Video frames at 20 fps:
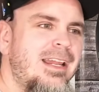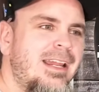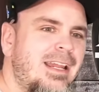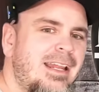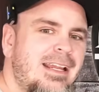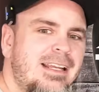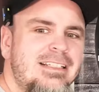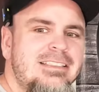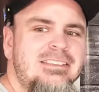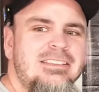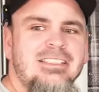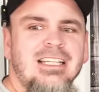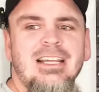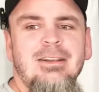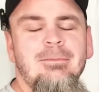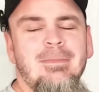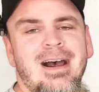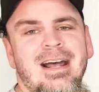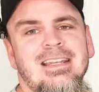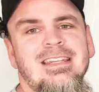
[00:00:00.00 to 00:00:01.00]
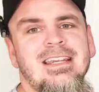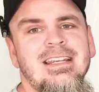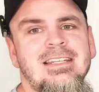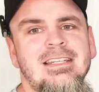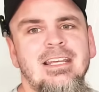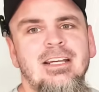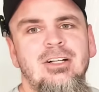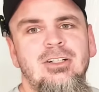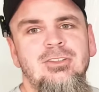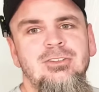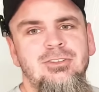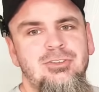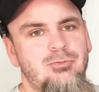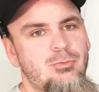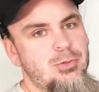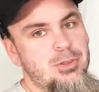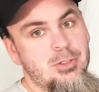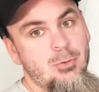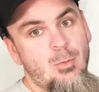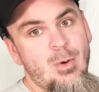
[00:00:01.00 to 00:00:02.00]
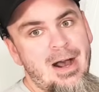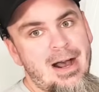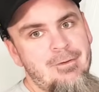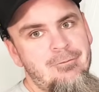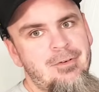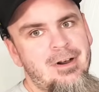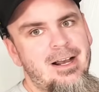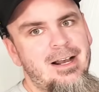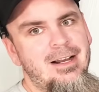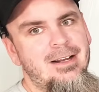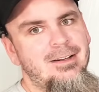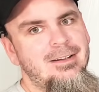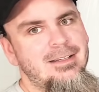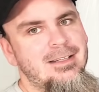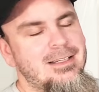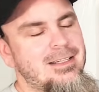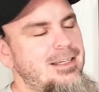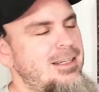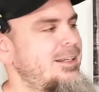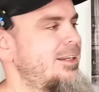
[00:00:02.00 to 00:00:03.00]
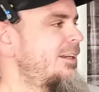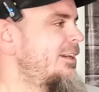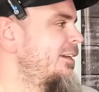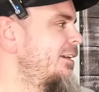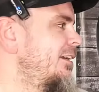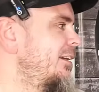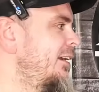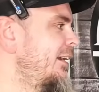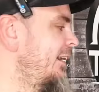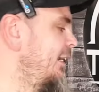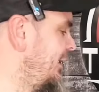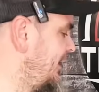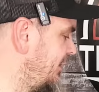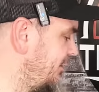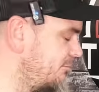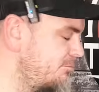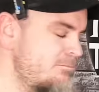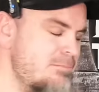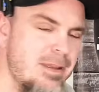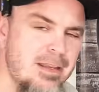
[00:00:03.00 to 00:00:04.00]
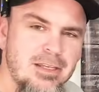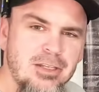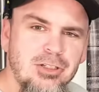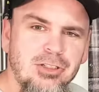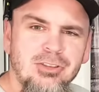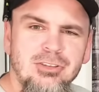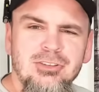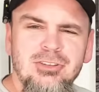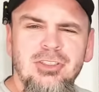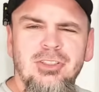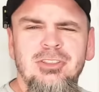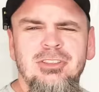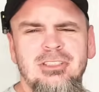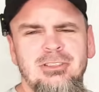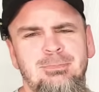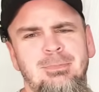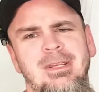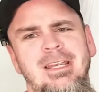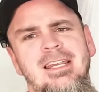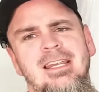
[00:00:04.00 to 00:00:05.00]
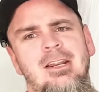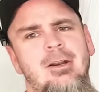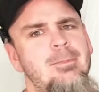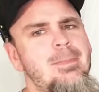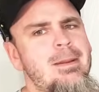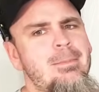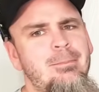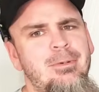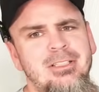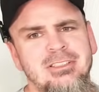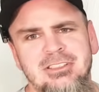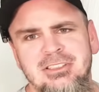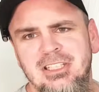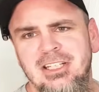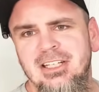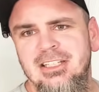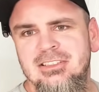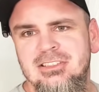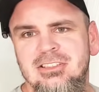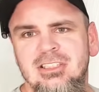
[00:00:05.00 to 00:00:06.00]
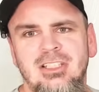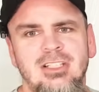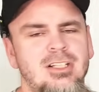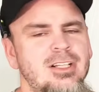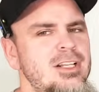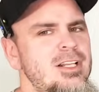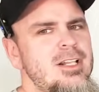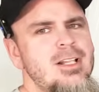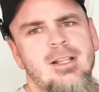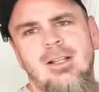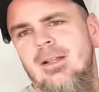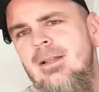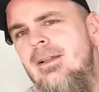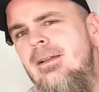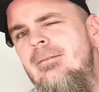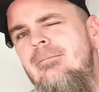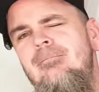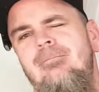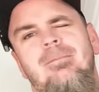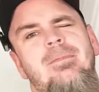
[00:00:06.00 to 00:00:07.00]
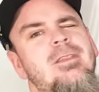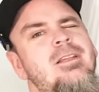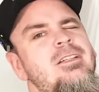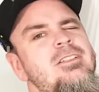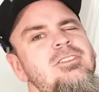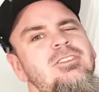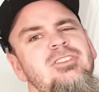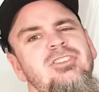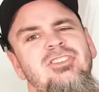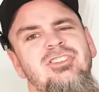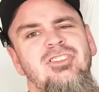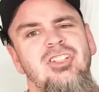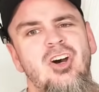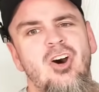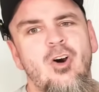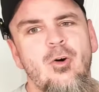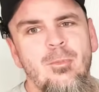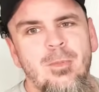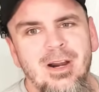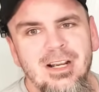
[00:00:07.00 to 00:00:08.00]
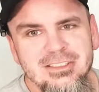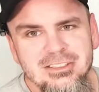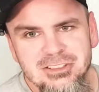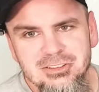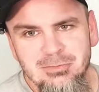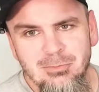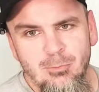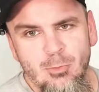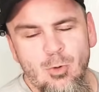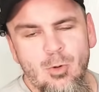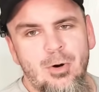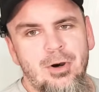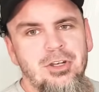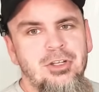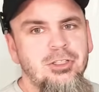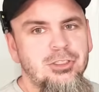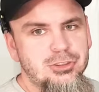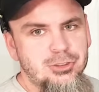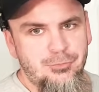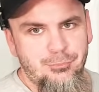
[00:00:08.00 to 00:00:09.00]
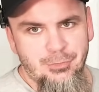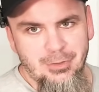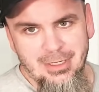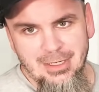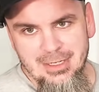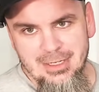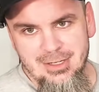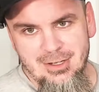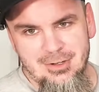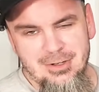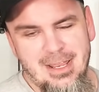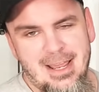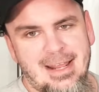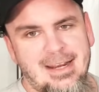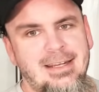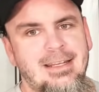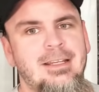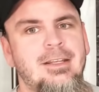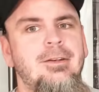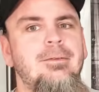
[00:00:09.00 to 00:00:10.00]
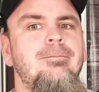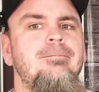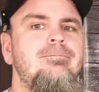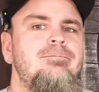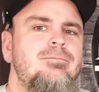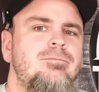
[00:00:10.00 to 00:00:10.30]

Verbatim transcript: and set my details with the Wi-Fi and use U S B or memory six. So much more user-friendly on that end.